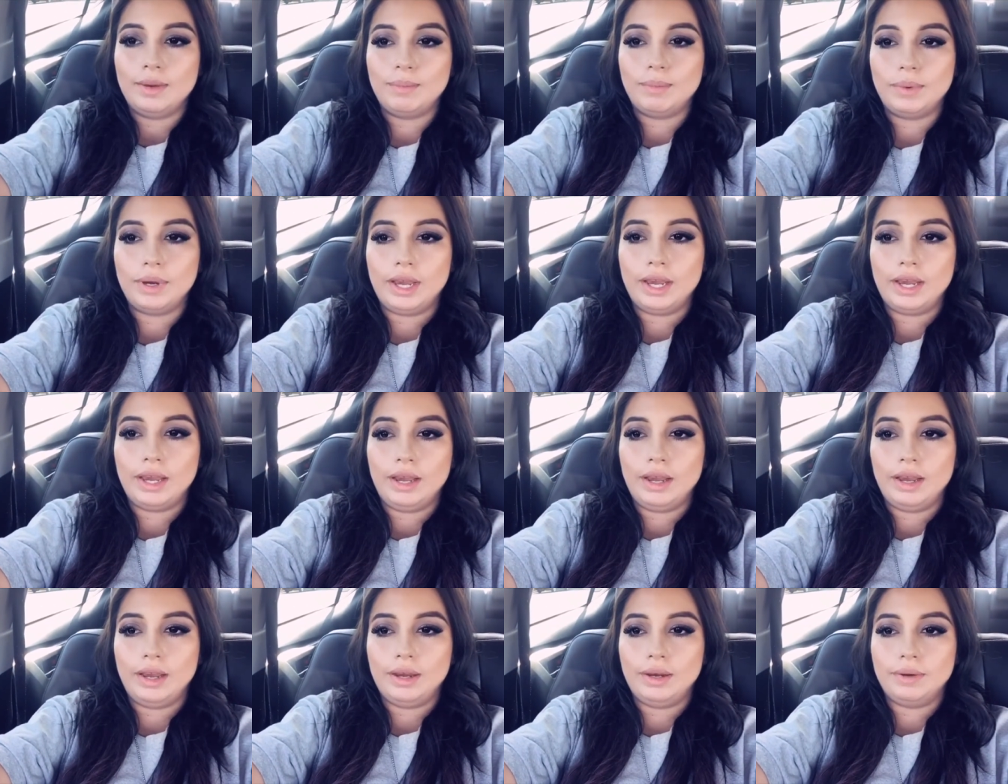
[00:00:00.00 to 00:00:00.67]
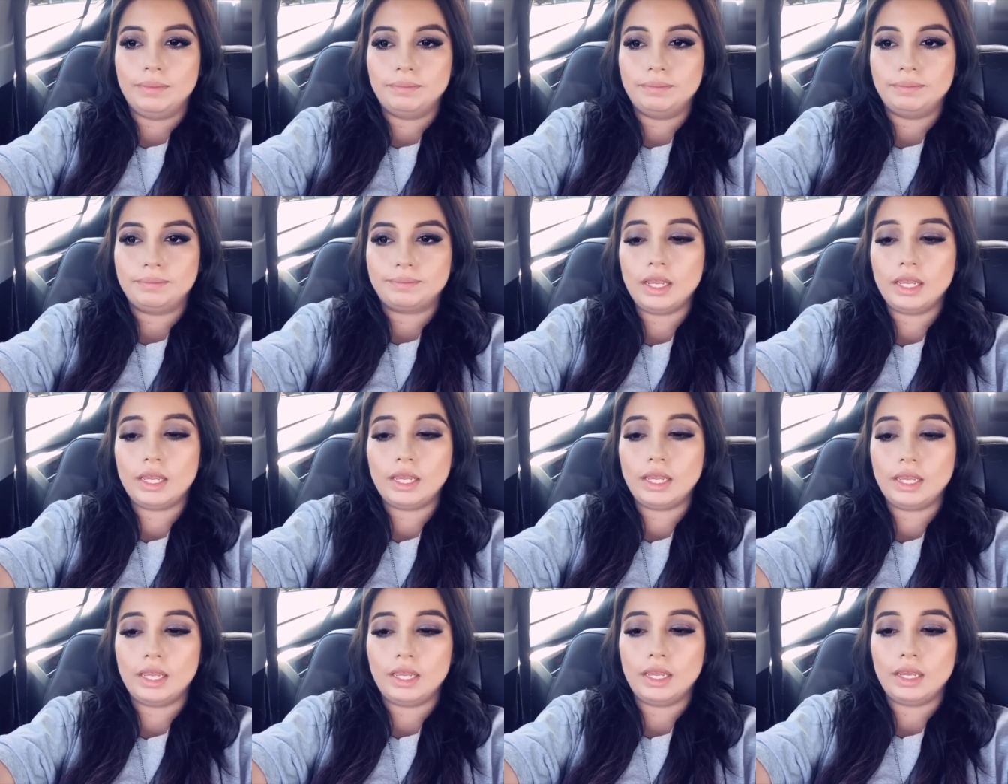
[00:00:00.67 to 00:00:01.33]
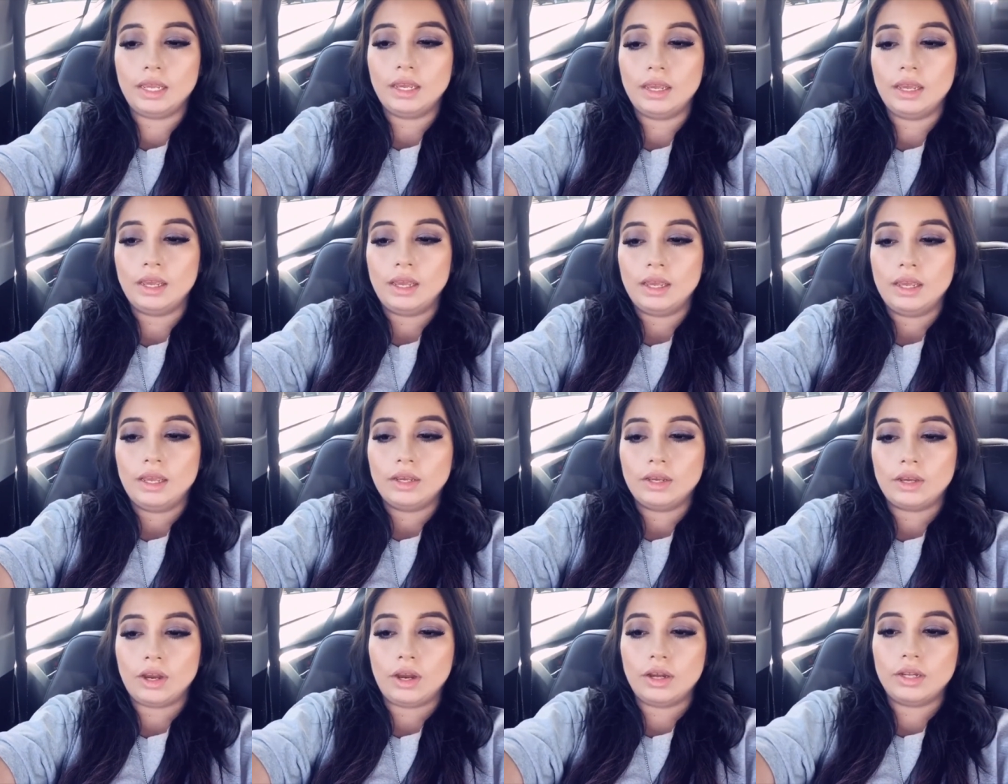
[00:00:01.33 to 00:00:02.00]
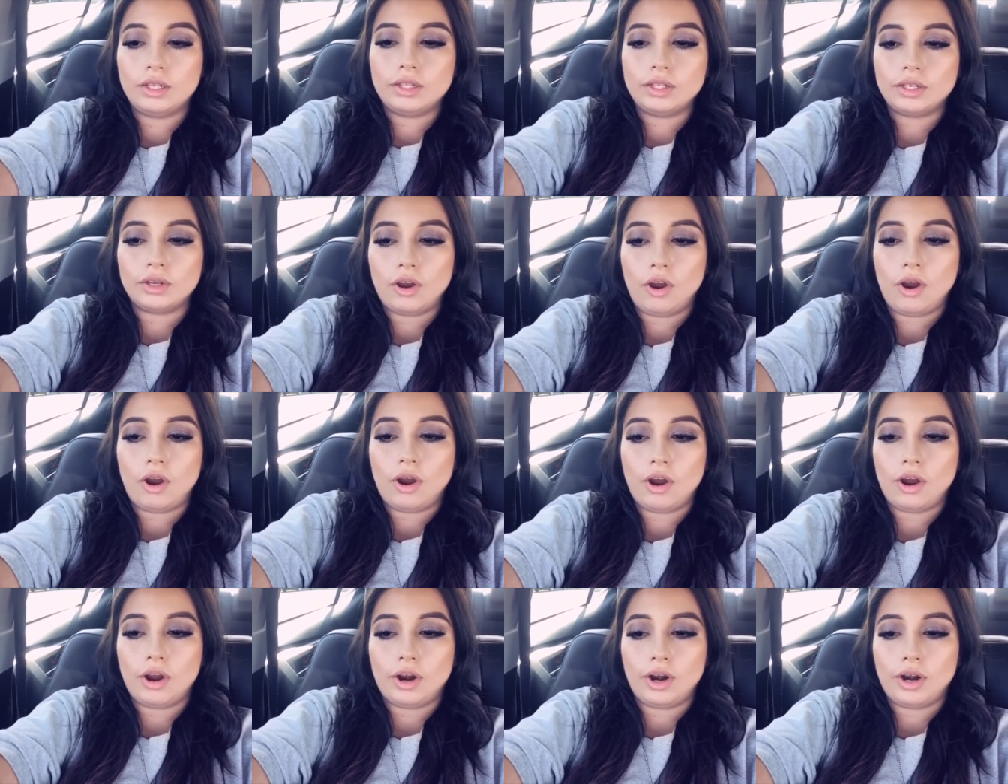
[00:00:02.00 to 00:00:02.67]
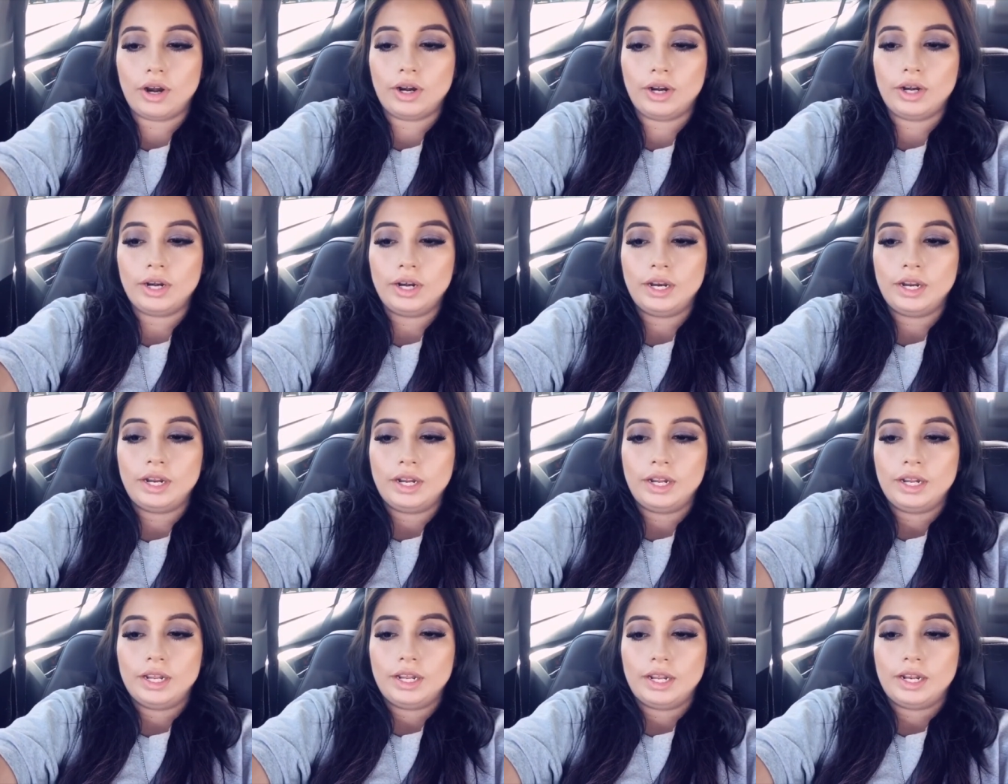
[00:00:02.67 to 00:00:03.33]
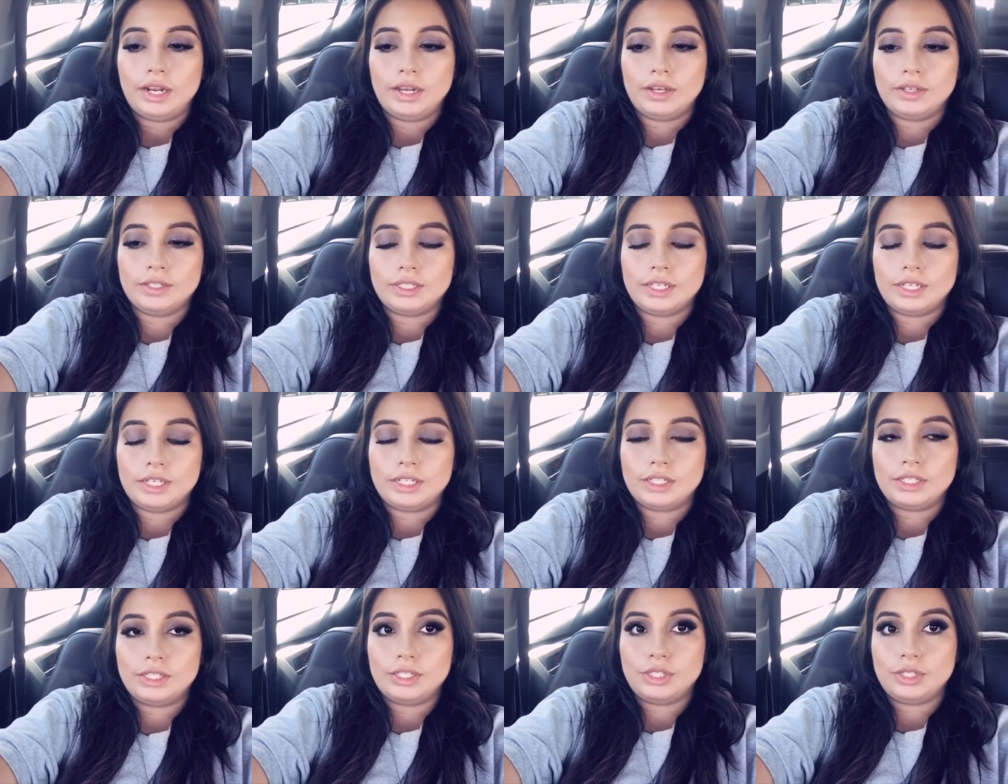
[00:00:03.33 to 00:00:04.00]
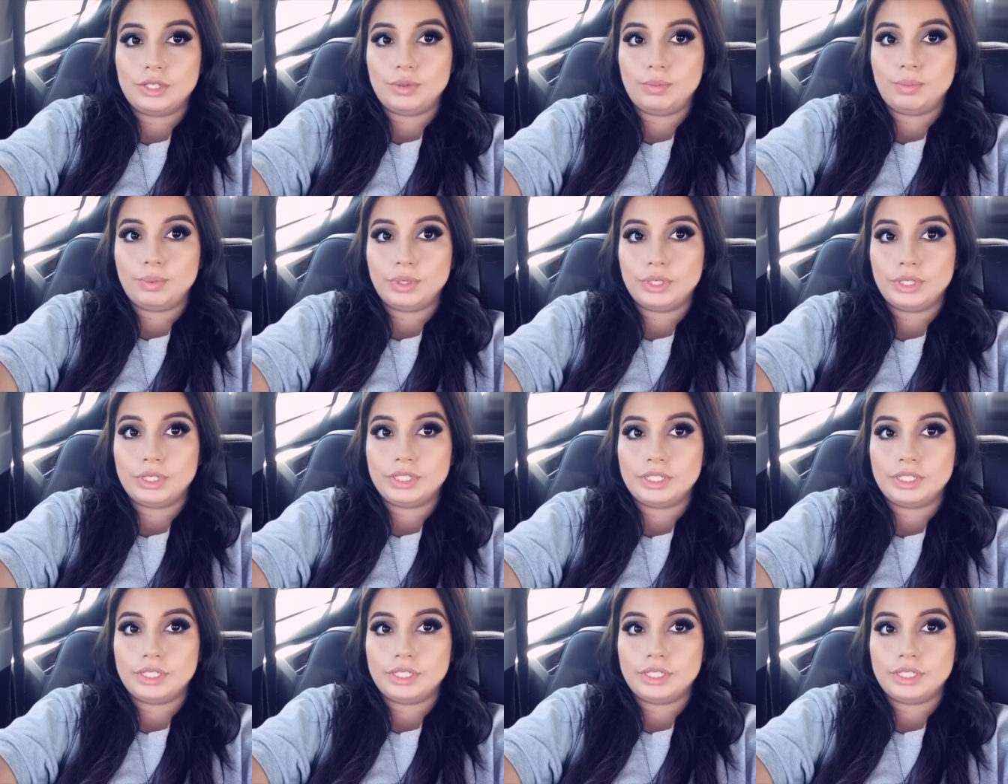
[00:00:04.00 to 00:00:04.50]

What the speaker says: But he got in the car and I was, like, super